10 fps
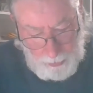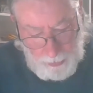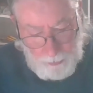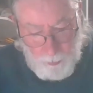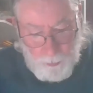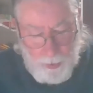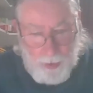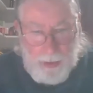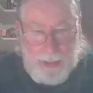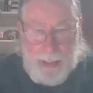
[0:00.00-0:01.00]
We want to
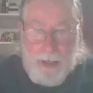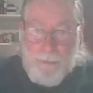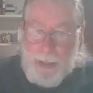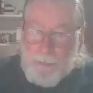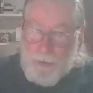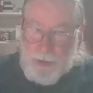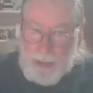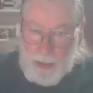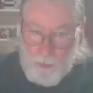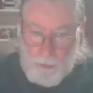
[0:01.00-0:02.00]
lay down a paper
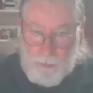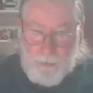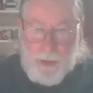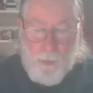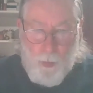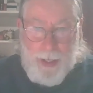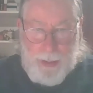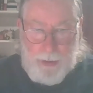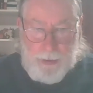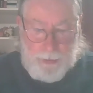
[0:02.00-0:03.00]
towel and wet
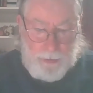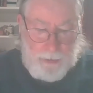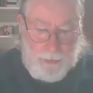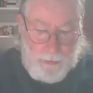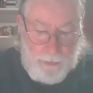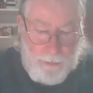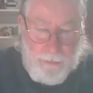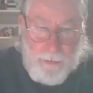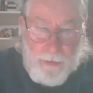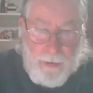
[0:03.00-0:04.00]
it.
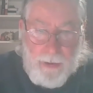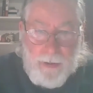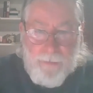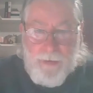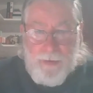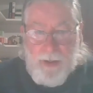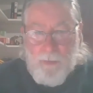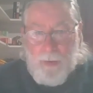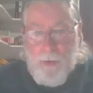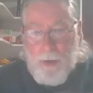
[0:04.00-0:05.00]
And then
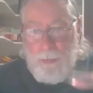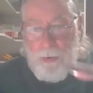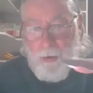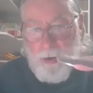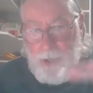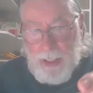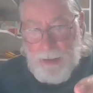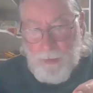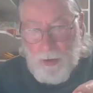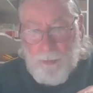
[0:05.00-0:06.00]
we want to put our 90
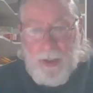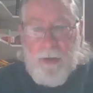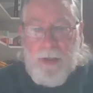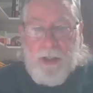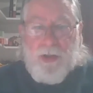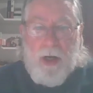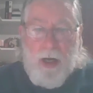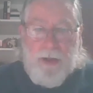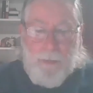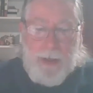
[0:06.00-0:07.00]
millimeter dish on
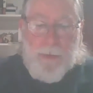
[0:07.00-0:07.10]
the paper